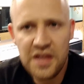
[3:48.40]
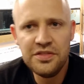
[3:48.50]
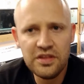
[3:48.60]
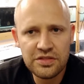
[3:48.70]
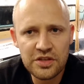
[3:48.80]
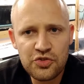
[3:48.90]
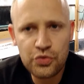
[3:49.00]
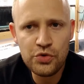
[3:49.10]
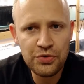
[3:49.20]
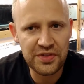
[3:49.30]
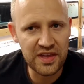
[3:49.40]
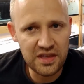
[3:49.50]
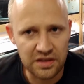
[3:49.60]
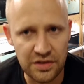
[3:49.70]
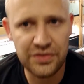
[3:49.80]
the truth
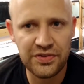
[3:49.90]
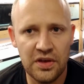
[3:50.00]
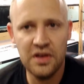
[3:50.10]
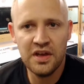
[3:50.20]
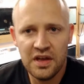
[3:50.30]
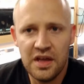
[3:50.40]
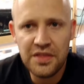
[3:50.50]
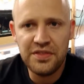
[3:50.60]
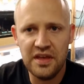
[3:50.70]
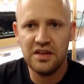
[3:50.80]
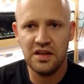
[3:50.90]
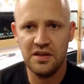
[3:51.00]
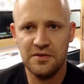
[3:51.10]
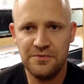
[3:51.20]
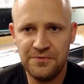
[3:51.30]
is that
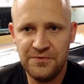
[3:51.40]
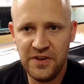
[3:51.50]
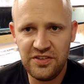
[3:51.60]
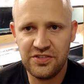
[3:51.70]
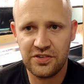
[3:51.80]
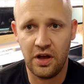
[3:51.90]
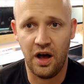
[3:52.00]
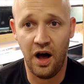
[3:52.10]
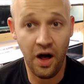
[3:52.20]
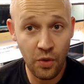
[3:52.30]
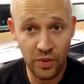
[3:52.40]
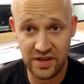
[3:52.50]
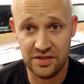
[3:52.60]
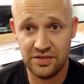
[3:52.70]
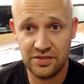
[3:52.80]
fish
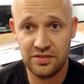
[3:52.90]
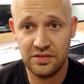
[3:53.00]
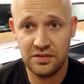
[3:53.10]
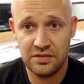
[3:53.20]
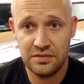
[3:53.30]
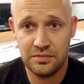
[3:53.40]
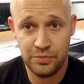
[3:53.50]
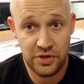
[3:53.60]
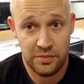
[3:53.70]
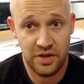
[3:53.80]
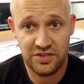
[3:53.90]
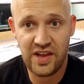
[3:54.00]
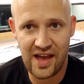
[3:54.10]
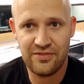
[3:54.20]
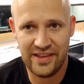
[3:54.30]
always pretty much
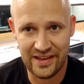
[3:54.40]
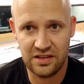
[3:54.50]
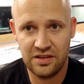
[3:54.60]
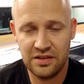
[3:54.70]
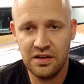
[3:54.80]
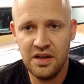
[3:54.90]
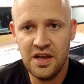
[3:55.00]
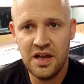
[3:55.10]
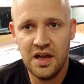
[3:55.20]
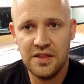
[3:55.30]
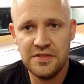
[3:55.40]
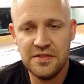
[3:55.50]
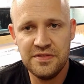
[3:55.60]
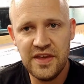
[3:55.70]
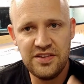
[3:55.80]
have ick.
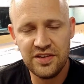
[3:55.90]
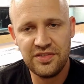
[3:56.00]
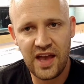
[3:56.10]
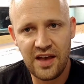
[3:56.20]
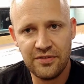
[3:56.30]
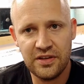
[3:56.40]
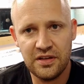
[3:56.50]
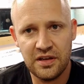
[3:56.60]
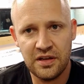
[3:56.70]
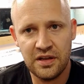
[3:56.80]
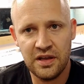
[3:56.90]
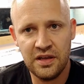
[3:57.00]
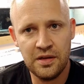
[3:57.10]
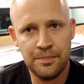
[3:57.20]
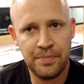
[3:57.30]
They just have it
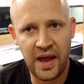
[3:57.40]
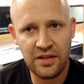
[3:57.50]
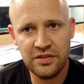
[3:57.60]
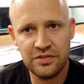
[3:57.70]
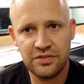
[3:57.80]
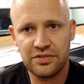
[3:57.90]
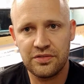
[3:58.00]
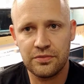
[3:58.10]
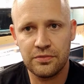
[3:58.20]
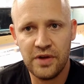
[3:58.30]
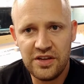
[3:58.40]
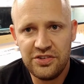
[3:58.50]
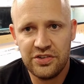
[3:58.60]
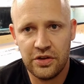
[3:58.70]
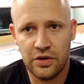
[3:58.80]
in a balanced
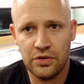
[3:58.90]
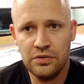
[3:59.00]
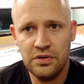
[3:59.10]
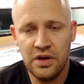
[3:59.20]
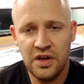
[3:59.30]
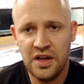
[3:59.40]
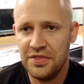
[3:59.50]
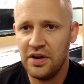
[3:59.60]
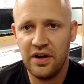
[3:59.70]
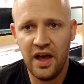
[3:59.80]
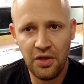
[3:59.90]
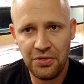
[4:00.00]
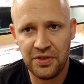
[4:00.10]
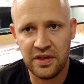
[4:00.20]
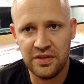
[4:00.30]
ratio. They're
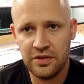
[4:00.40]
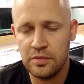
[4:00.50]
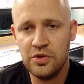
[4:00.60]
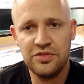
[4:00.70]
healthy, their immune